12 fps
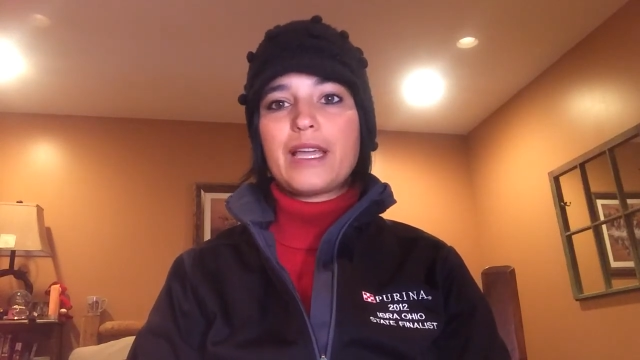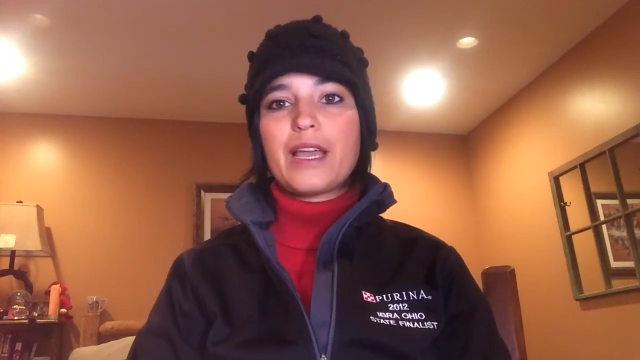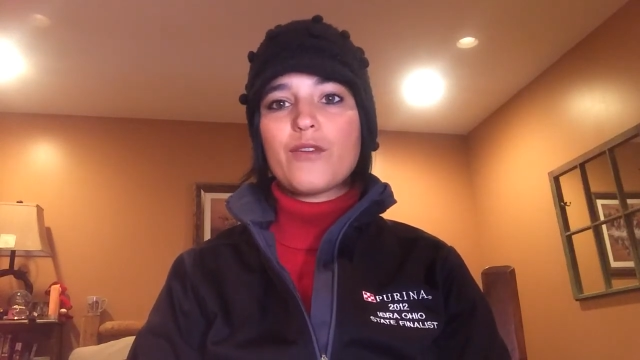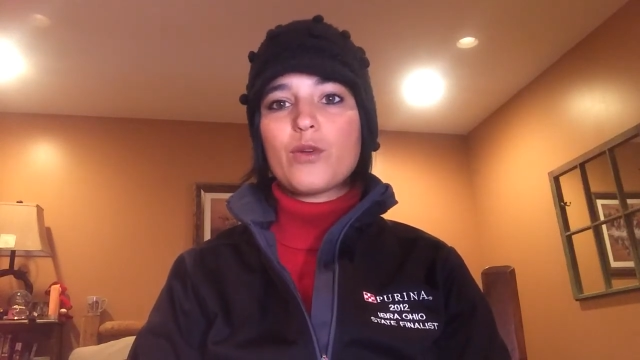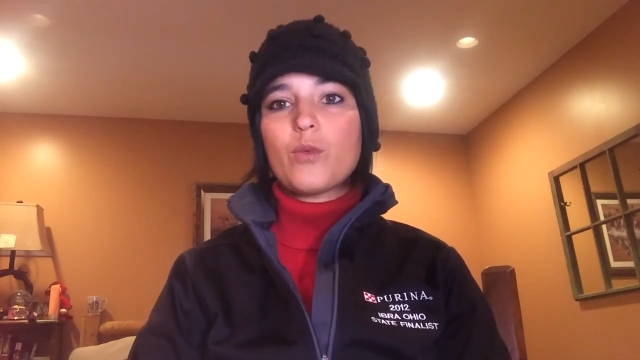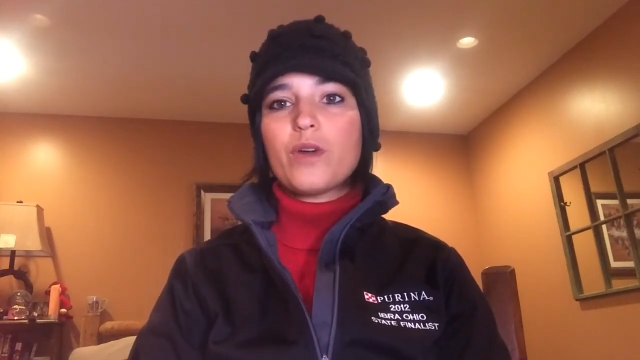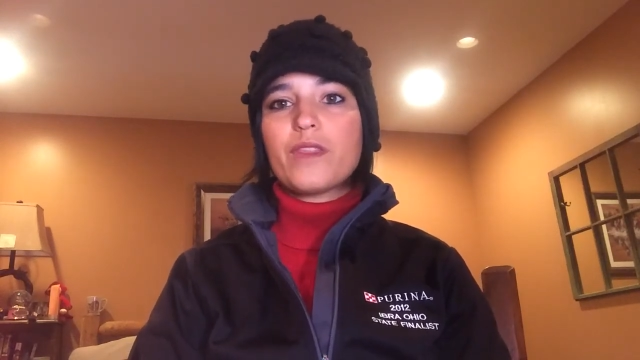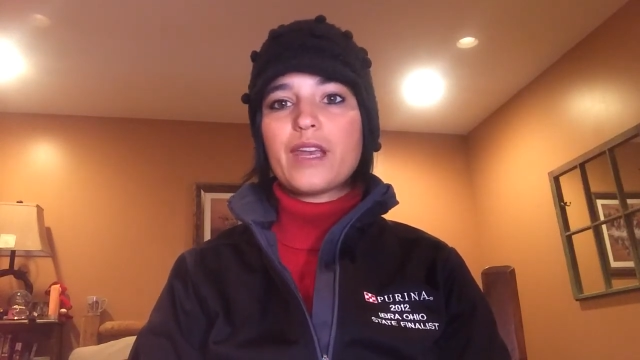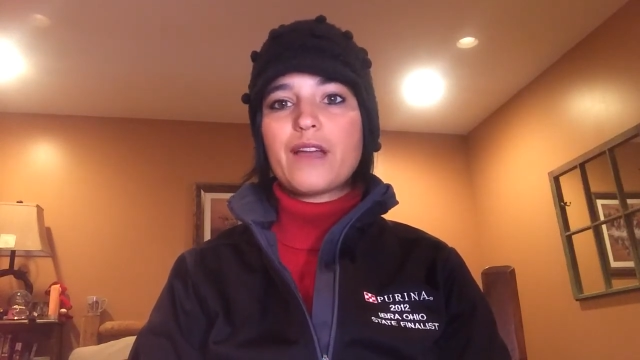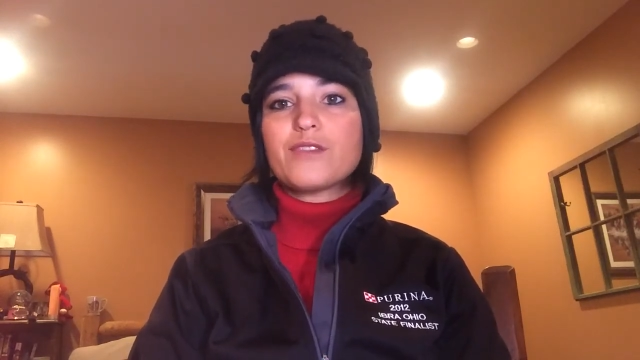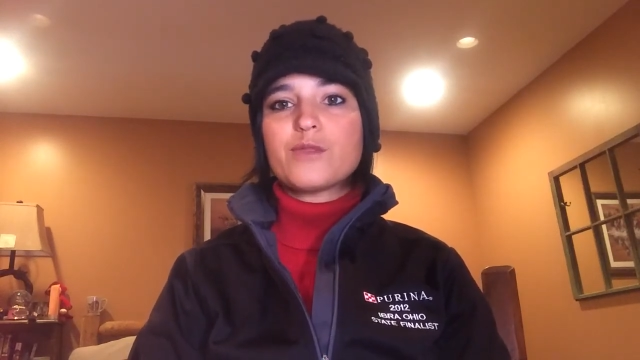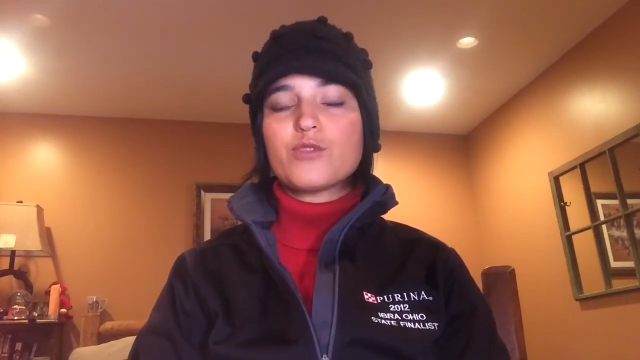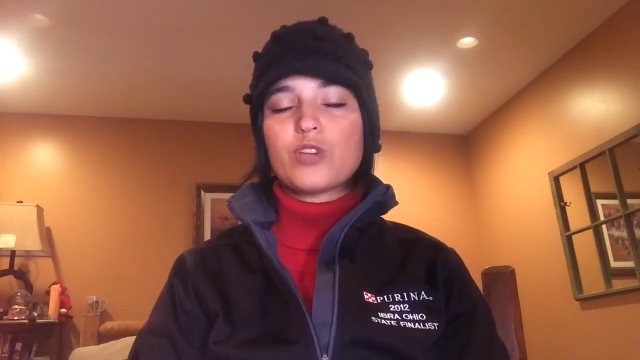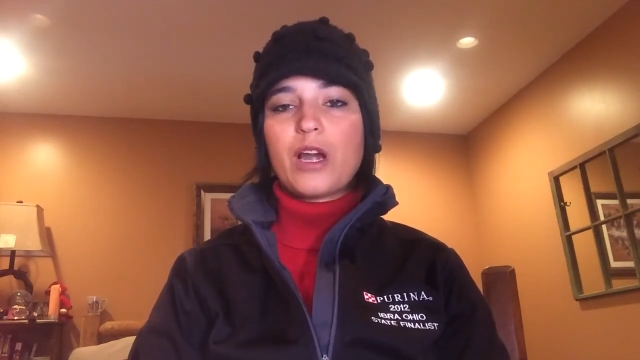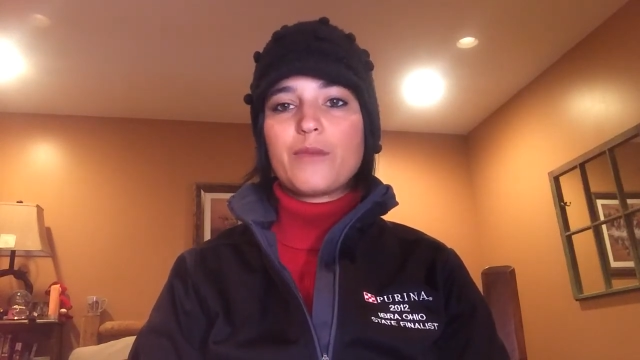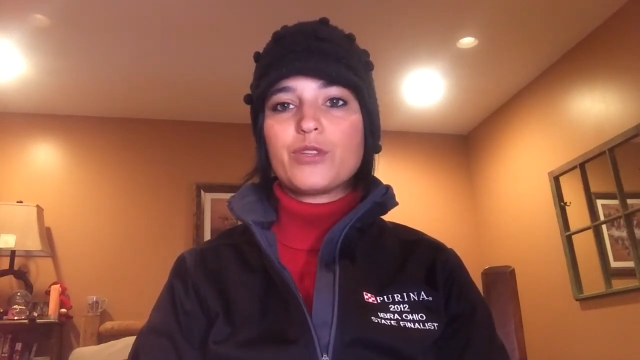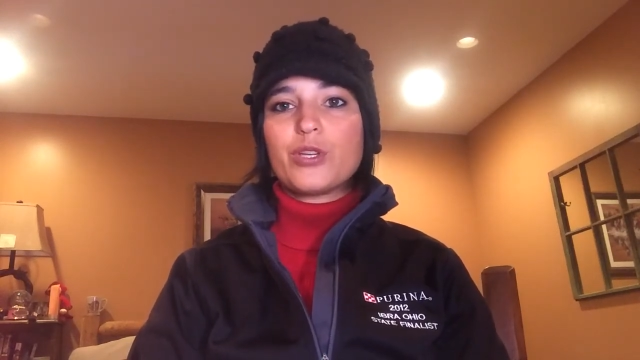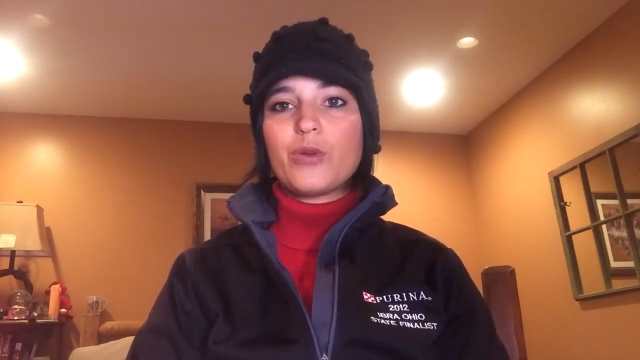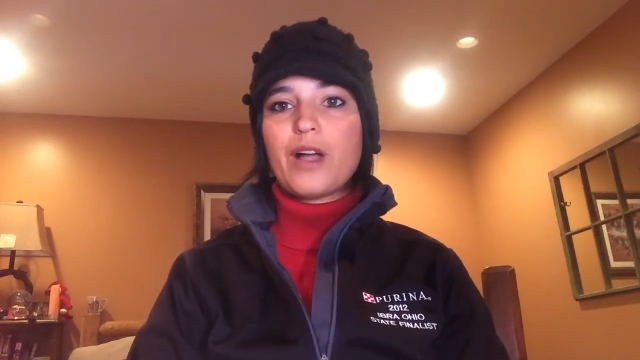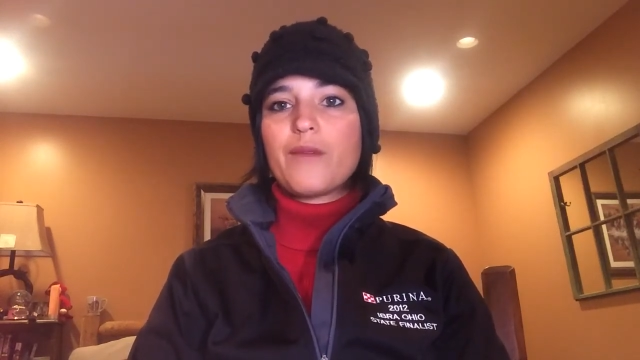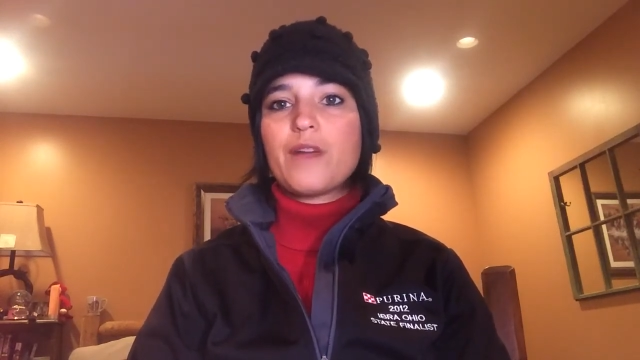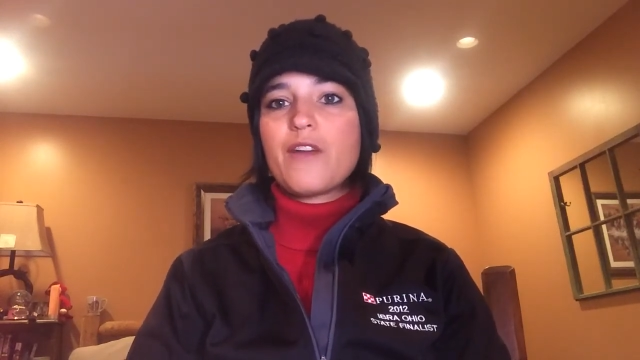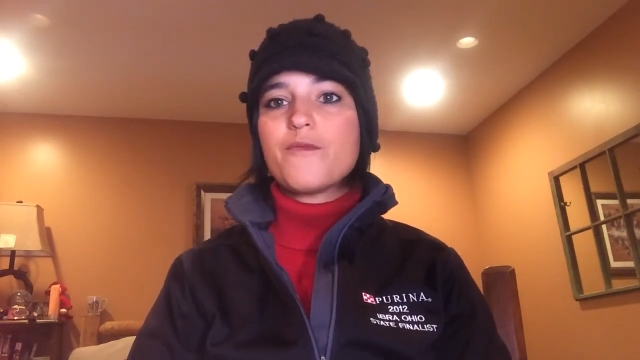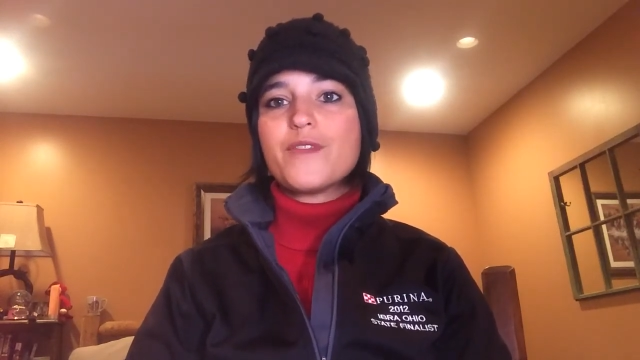everyone that I've subscribed to, i
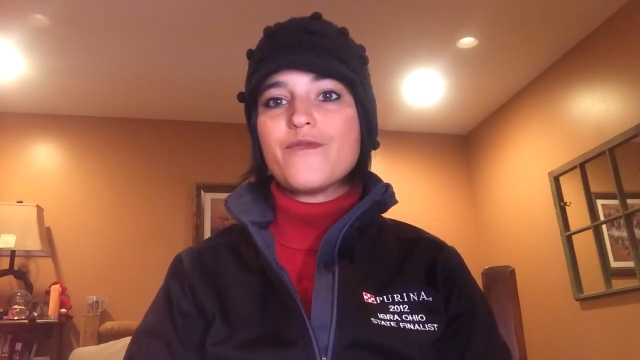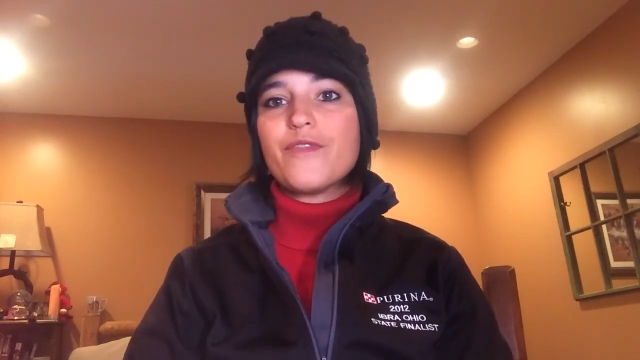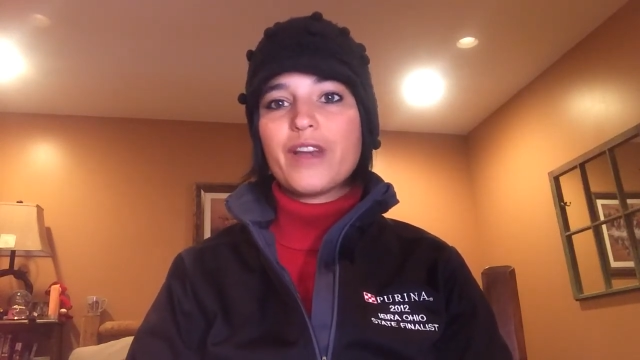have been